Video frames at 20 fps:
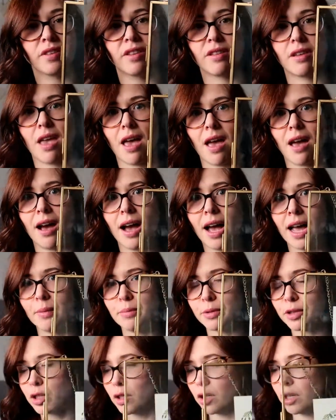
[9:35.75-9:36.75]
So yeah, I
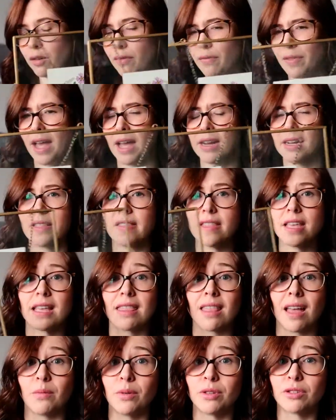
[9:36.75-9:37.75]
absolutely love that, and I think
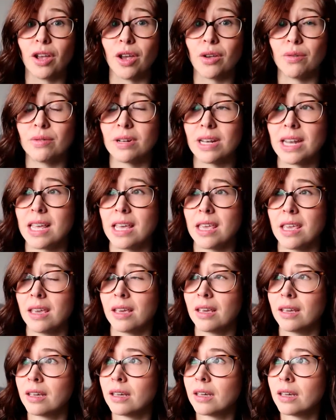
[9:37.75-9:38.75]
that was only
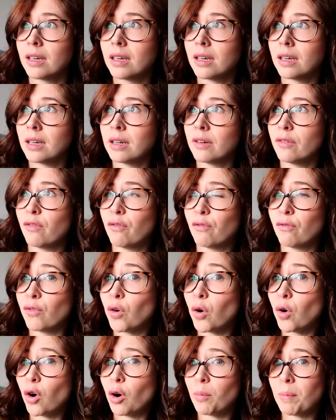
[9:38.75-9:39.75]

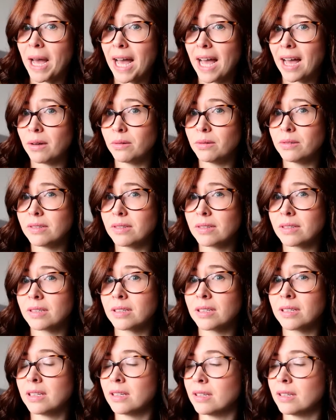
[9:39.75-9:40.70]
£4.